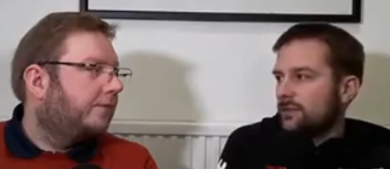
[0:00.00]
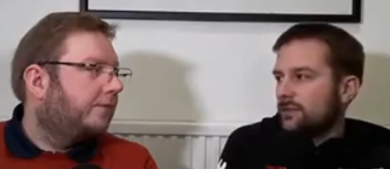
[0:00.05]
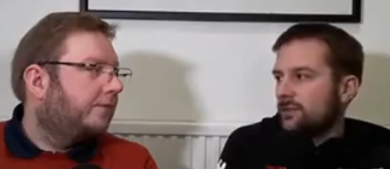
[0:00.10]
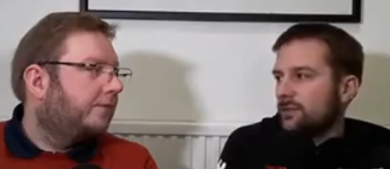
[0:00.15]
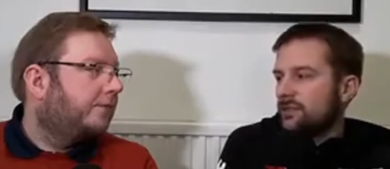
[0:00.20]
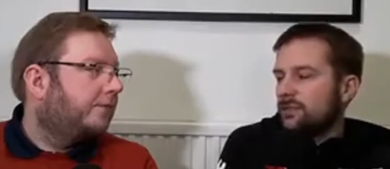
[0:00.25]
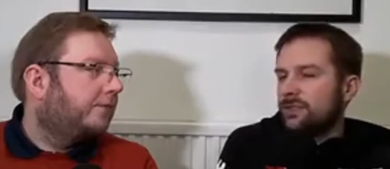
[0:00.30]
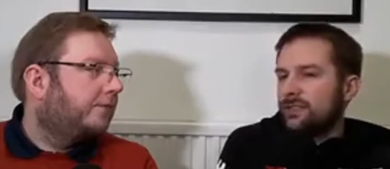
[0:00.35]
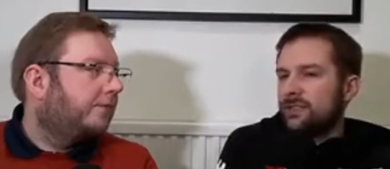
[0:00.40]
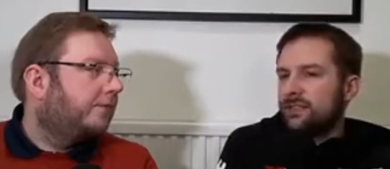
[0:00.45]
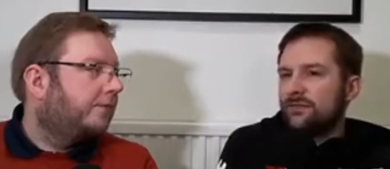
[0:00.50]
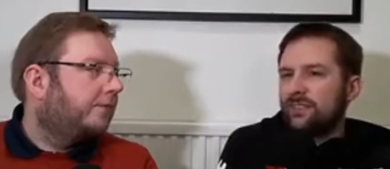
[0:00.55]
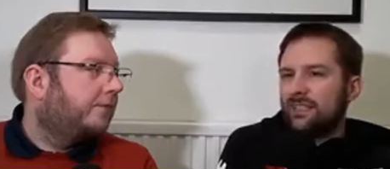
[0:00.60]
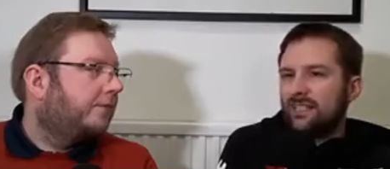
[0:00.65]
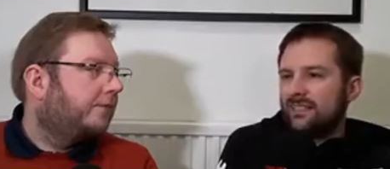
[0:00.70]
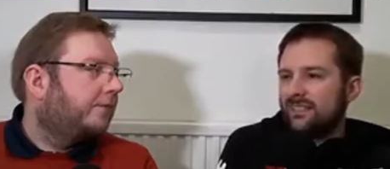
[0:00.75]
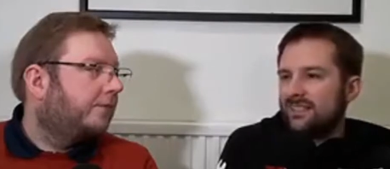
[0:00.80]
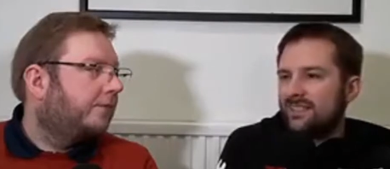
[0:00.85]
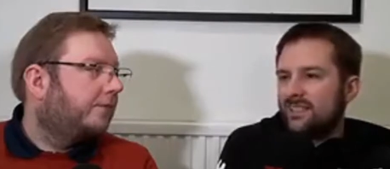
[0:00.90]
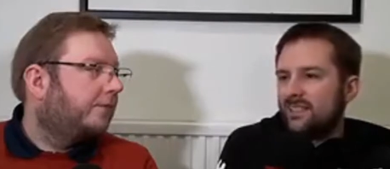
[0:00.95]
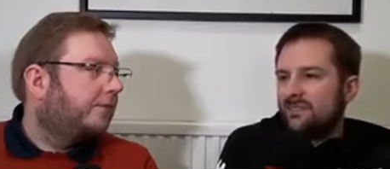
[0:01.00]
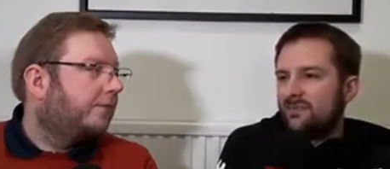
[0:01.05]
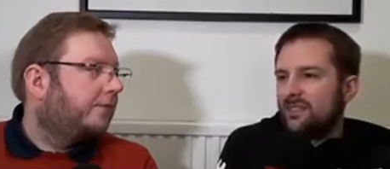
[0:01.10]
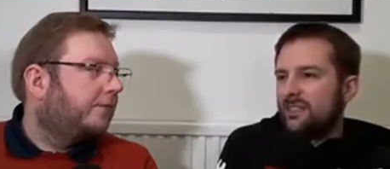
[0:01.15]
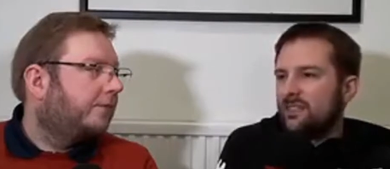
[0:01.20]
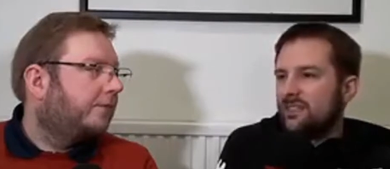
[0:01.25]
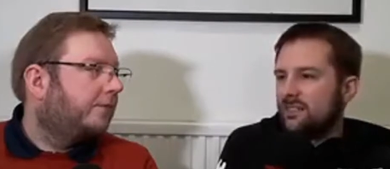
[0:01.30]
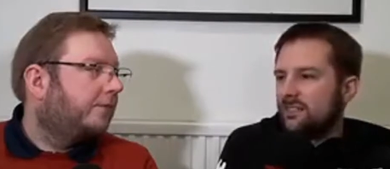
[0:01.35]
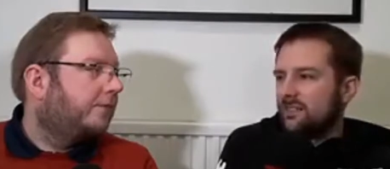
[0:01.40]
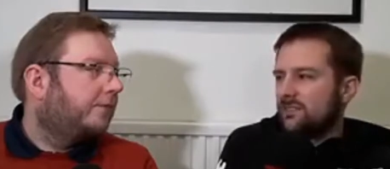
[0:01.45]
Speaker 1: You know, you look, even like the
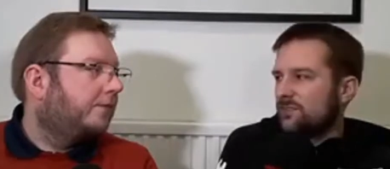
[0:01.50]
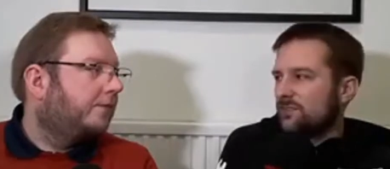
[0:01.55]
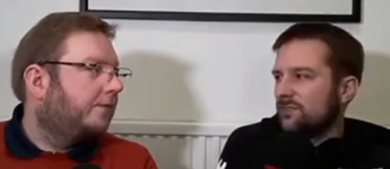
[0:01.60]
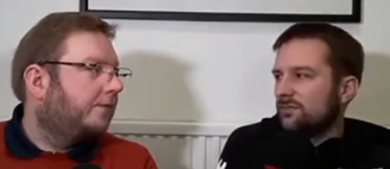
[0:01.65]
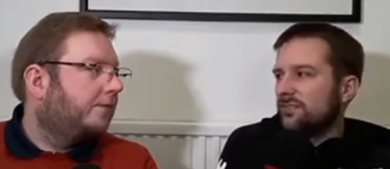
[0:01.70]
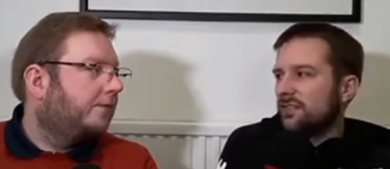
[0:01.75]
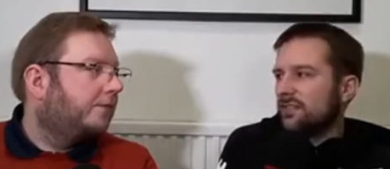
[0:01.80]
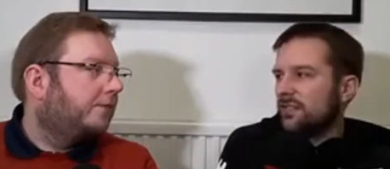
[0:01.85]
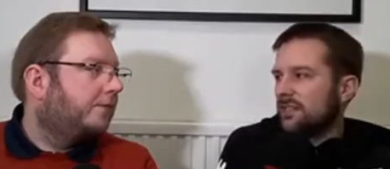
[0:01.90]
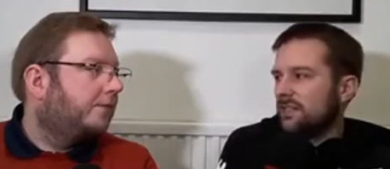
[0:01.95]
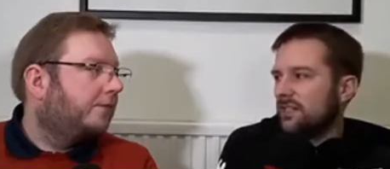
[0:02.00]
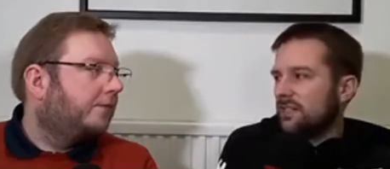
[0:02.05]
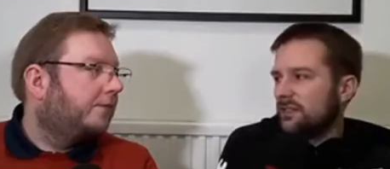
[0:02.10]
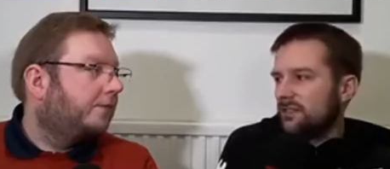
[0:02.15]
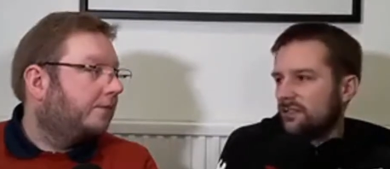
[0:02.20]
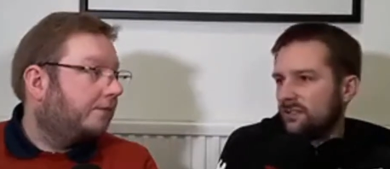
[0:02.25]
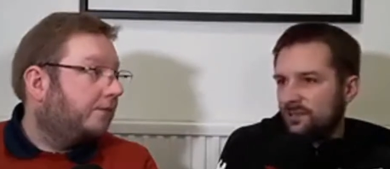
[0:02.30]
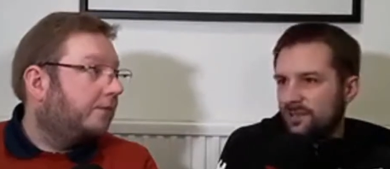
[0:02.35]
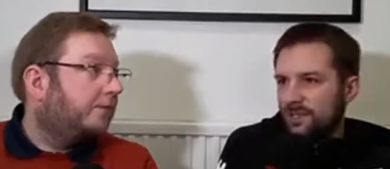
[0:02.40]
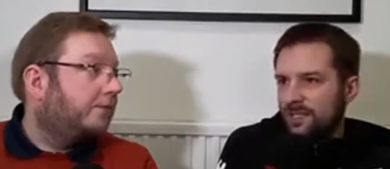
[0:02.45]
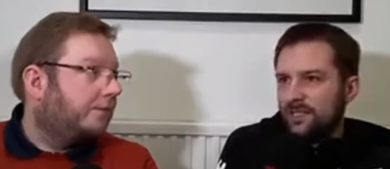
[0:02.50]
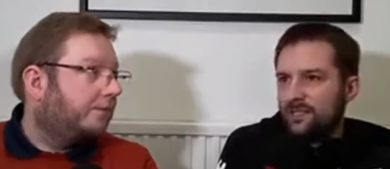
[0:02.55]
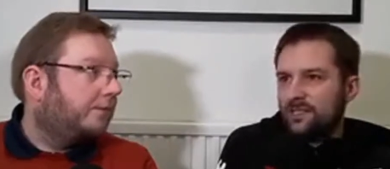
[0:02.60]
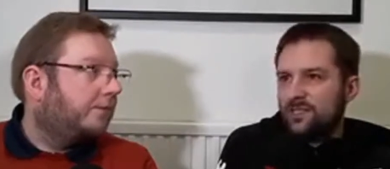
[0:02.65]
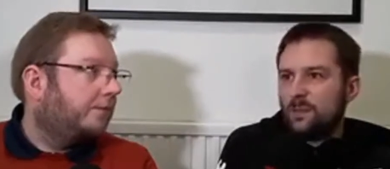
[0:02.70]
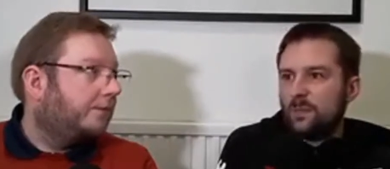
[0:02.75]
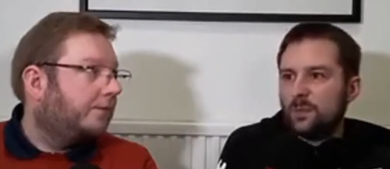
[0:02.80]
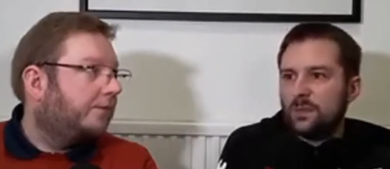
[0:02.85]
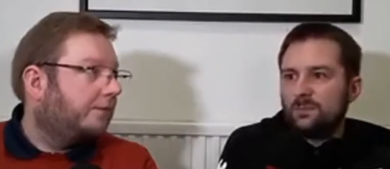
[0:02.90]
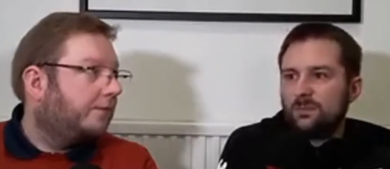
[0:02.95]
TV deal and stuff like that, and you know, the lack of
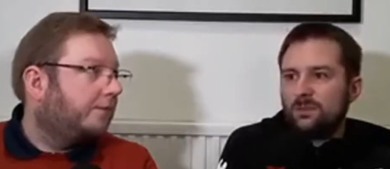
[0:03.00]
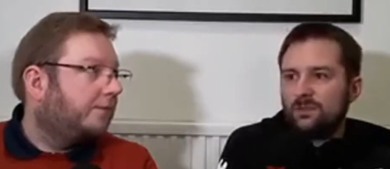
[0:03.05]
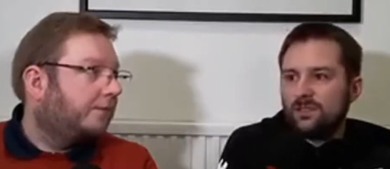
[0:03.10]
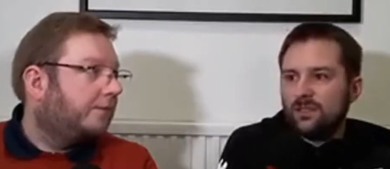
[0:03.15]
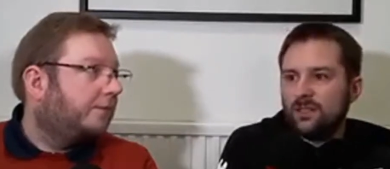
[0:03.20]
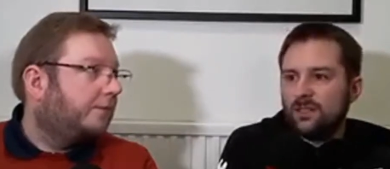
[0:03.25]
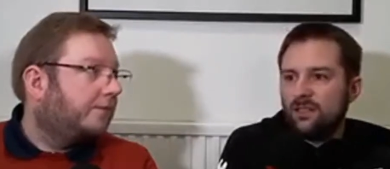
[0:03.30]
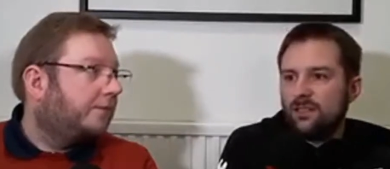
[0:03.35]
championship on